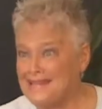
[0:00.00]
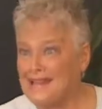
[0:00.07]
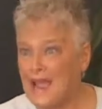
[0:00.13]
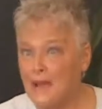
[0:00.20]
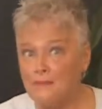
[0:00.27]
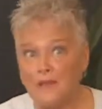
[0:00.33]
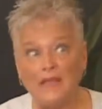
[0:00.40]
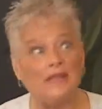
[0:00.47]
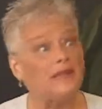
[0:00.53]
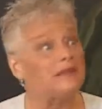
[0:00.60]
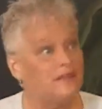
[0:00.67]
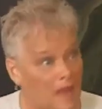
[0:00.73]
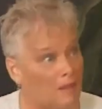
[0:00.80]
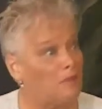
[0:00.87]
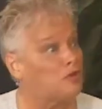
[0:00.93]
to come in and
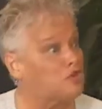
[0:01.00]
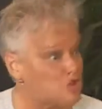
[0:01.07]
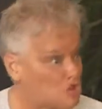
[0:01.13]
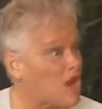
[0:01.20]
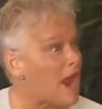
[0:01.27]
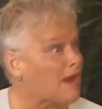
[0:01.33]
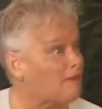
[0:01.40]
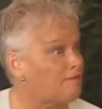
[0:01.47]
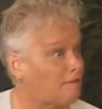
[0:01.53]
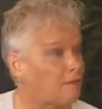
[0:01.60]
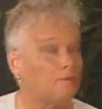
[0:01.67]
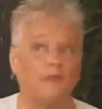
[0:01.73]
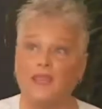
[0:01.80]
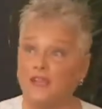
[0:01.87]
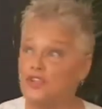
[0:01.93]
double check for
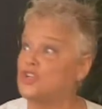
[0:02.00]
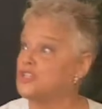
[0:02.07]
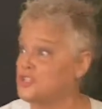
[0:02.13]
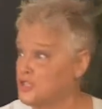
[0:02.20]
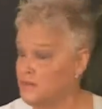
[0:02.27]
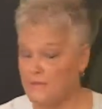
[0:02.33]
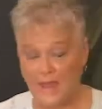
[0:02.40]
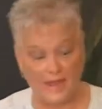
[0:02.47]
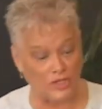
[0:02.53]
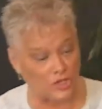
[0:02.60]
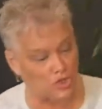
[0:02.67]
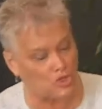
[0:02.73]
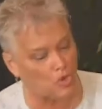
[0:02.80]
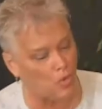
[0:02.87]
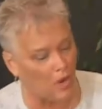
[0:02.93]
me just to make
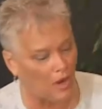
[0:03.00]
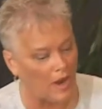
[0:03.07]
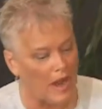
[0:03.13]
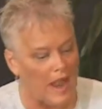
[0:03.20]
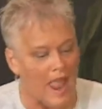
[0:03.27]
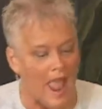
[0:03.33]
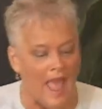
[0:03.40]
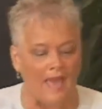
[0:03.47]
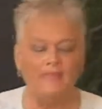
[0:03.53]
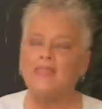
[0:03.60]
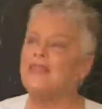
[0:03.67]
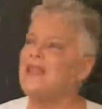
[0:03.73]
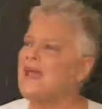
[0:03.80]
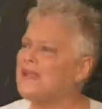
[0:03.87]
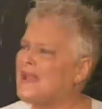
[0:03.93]
sure. And
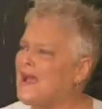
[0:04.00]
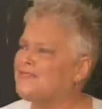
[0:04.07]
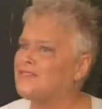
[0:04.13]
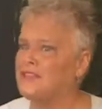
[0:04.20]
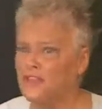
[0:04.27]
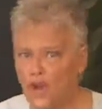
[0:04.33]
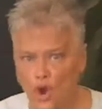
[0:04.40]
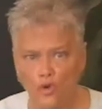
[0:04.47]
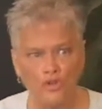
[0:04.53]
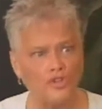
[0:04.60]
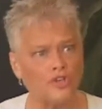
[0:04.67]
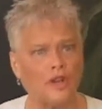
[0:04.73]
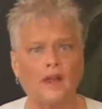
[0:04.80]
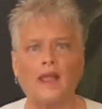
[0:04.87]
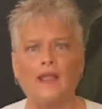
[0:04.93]
then I got the
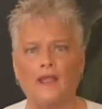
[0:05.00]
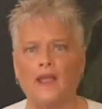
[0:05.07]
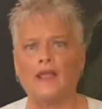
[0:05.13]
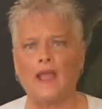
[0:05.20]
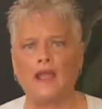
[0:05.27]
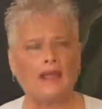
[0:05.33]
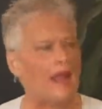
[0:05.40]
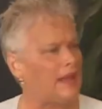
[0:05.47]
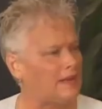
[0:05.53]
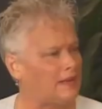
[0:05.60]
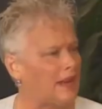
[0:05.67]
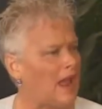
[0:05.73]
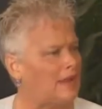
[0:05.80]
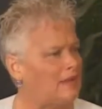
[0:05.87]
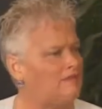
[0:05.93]
notion, I kind of
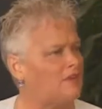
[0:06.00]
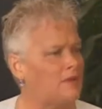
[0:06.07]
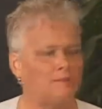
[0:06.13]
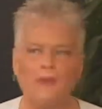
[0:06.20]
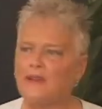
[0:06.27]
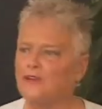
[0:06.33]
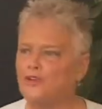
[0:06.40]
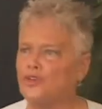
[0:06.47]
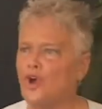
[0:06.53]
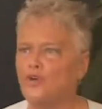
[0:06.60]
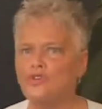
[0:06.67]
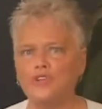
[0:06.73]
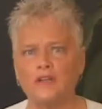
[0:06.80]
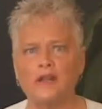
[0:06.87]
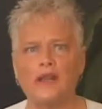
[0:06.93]
got even a better
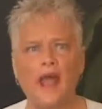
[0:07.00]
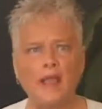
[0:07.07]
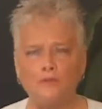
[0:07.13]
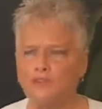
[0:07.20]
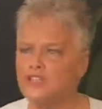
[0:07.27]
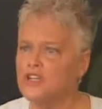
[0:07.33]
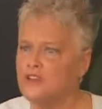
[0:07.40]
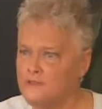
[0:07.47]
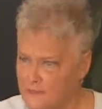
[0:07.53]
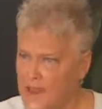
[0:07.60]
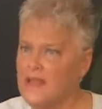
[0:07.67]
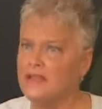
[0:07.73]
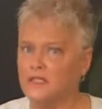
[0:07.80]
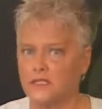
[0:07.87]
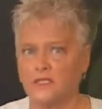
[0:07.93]
notion, and I was
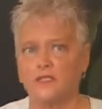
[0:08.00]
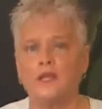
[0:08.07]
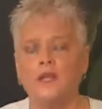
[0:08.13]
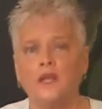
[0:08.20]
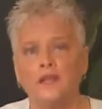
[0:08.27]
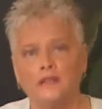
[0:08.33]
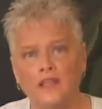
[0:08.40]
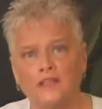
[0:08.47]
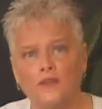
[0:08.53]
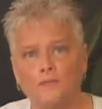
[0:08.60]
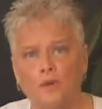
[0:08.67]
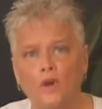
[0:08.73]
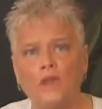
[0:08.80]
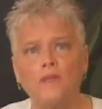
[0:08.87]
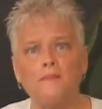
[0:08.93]
convinced that the
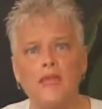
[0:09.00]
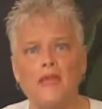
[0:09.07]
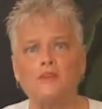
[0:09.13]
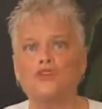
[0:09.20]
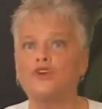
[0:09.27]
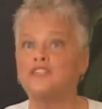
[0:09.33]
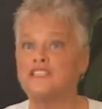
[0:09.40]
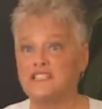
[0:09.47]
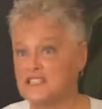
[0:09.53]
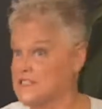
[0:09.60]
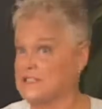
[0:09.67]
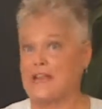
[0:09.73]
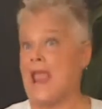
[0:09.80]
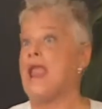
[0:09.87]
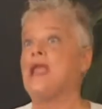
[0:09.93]
boogeyman could
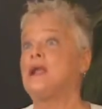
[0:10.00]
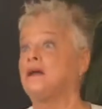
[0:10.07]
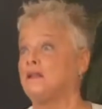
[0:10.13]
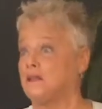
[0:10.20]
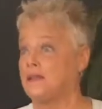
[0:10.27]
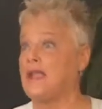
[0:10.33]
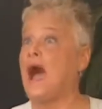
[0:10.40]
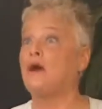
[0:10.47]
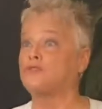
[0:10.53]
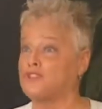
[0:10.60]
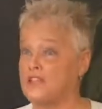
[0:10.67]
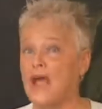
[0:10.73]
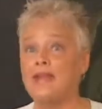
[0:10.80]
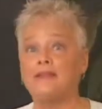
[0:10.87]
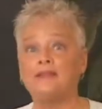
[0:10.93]
scale the
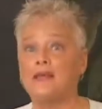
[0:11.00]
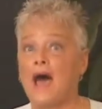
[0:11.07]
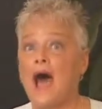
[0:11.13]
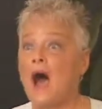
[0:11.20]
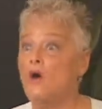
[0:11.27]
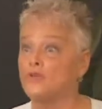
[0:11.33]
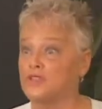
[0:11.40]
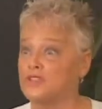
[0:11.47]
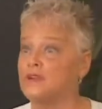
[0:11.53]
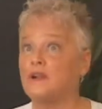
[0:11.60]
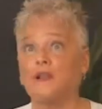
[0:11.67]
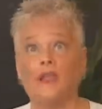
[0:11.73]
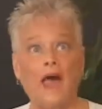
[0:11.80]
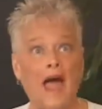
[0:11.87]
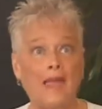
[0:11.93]
outside of the house and
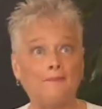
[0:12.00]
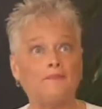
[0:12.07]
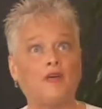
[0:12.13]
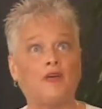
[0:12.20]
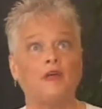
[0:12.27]
climb